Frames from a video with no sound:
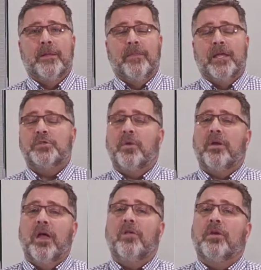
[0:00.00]
That's where
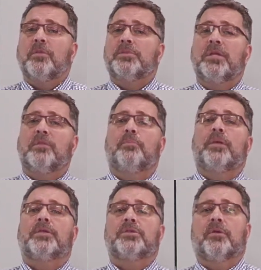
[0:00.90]
hell comes into the
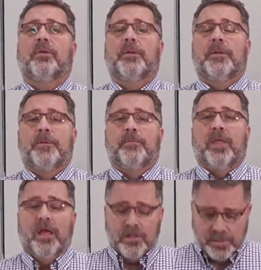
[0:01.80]
picture.
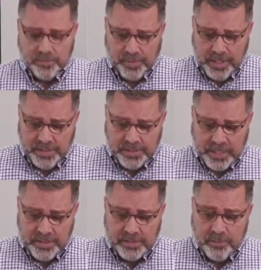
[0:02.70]
Hell is a place
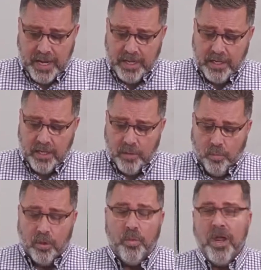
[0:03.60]
that is made
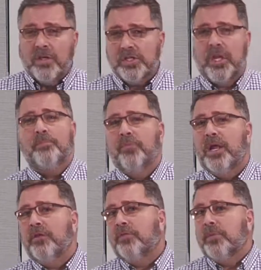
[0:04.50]
where we are
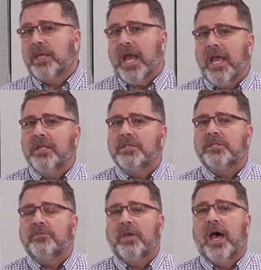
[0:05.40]
separated from the
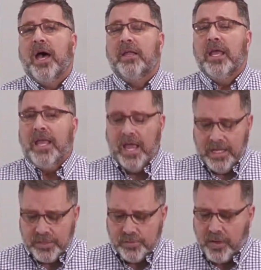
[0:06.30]
kindness of God and
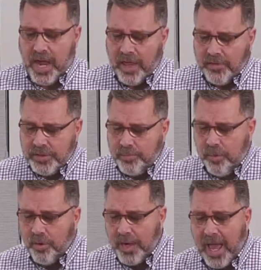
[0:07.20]
his wrath is
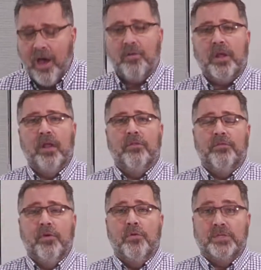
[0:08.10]
poured out on the
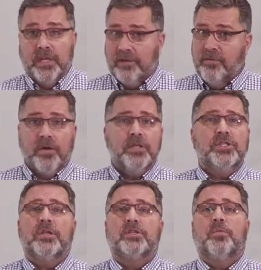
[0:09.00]
folks in a very
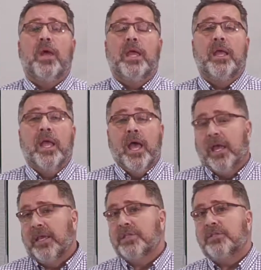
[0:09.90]
just way
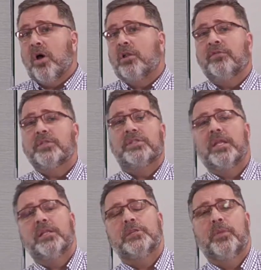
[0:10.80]
against all of the
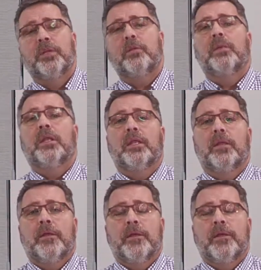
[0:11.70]
sin that's been committed.